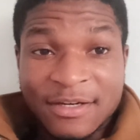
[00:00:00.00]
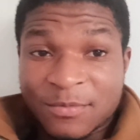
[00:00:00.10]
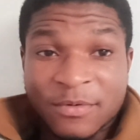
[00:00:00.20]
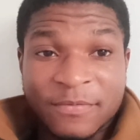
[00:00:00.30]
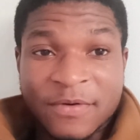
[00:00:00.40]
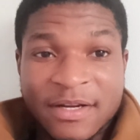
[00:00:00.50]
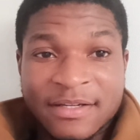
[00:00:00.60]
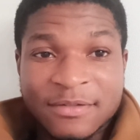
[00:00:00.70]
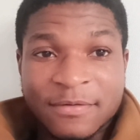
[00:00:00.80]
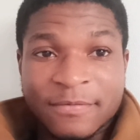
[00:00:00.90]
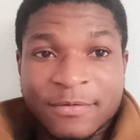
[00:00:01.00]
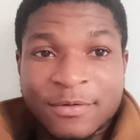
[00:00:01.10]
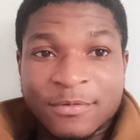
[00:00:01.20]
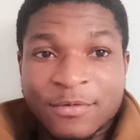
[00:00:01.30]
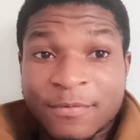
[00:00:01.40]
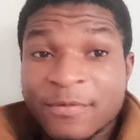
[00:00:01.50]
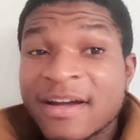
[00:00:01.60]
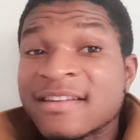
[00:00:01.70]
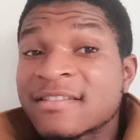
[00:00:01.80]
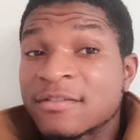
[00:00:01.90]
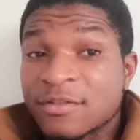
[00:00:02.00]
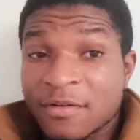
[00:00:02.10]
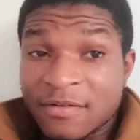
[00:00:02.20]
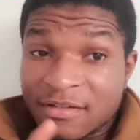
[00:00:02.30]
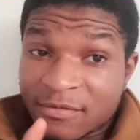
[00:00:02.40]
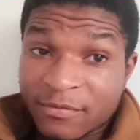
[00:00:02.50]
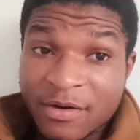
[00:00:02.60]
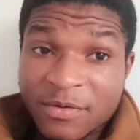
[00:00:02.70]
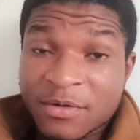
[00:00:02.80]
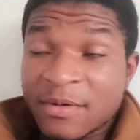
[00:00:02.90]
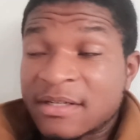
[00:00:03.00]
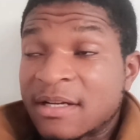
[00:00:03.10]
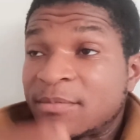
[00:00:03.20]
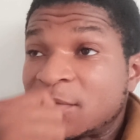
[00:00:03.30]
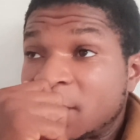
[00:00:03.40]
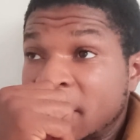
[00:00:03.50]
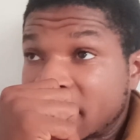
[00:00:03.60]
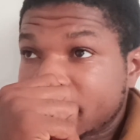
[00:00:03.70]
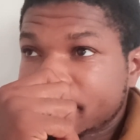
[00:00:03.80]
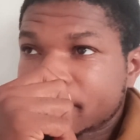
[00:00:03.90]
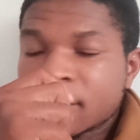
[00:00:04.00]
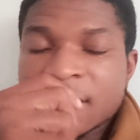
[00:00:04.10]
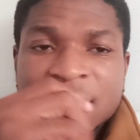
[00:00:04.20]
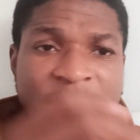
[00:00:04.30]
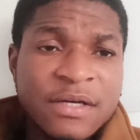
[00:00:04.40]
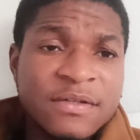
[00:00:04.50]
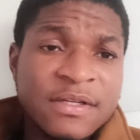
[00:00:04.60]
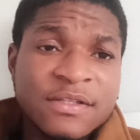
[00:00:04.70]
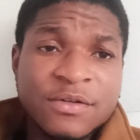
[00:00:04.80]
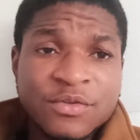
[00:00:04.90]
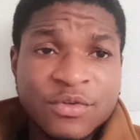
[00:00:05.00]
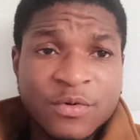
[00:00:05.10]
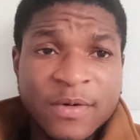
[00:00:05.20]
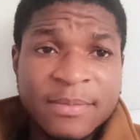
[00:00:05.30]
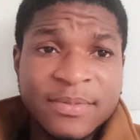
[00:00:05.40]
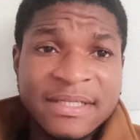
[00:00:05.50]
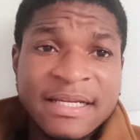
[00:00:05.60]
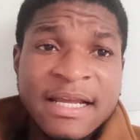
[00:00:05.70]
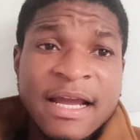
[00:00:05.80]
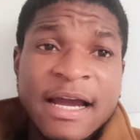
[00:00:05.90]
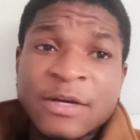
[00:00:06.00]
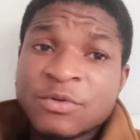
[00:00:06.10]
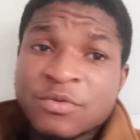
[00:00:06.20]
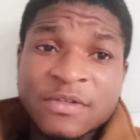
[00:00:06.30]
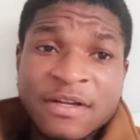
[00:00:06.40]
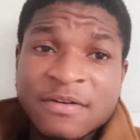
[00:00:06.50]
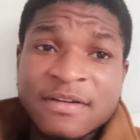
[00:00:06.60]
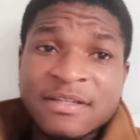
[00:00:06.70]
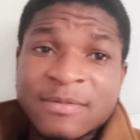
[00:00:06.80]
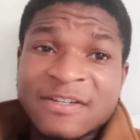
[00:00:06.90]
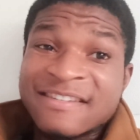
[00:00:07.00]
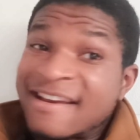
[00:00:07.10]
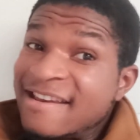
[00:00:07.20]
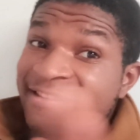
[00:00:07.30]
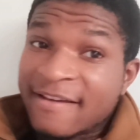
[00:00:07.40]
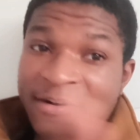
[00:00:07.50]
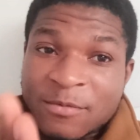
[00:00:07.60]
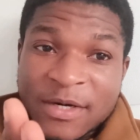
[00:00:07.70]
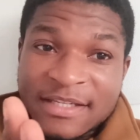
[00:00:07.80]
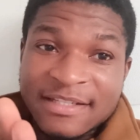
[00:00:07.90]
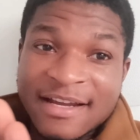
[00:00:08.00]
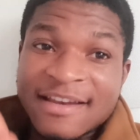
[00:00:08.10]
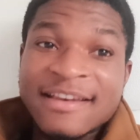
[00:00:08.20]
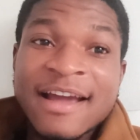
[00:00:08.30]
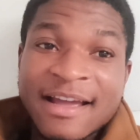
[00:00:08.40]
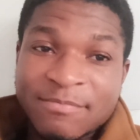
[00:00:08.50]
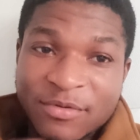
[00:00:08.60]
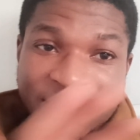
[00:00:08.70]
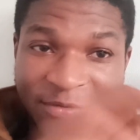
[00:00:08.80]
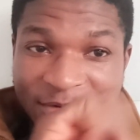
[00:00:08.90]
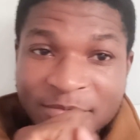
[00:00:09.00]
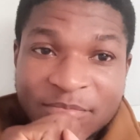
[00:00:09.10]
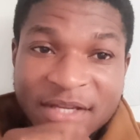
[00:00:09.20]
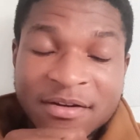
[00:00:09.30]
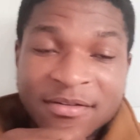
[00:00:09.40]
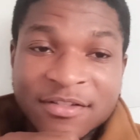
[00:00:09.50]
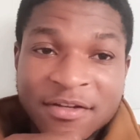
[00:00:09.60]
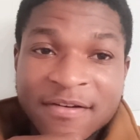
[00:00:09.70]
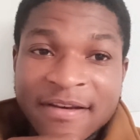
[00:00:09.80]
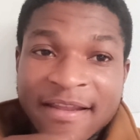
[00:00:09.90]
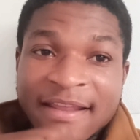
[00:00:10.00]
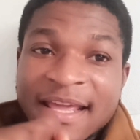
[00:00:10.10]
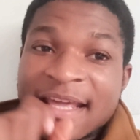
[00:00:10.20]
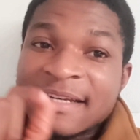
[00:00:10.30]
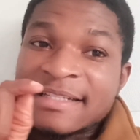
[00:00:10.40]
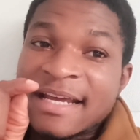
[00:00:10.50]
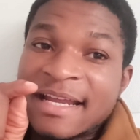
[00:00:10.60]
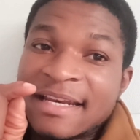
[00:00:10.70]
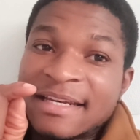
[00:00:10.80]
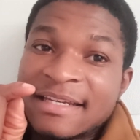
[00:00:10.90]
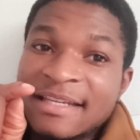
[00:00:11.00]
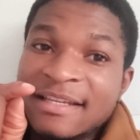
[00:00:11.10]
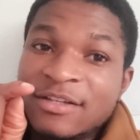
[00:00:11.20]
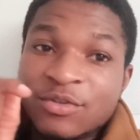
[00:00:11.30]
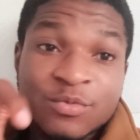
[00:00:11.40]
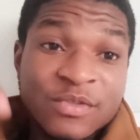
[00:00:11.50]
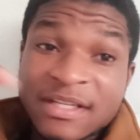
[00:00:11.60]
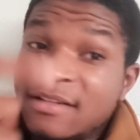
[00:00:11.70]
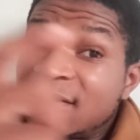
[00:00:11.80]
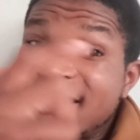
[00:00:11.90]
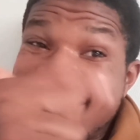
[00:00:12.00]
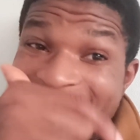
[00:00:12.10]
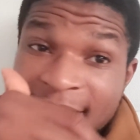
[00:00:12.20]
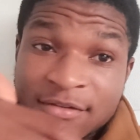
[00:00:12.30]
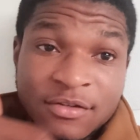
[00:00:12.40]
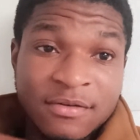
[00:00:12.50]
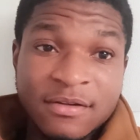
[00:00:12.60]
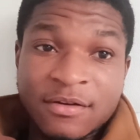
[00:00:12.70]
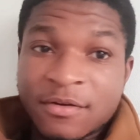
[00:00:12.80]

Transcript: That's what Fridays are for you. So Fridays and Sundays, very great time to work. Saturdays are also great, but I don't do Saturdays because I need that rest. I, I prefer to pick on Sunday than do Saturday and Sunday.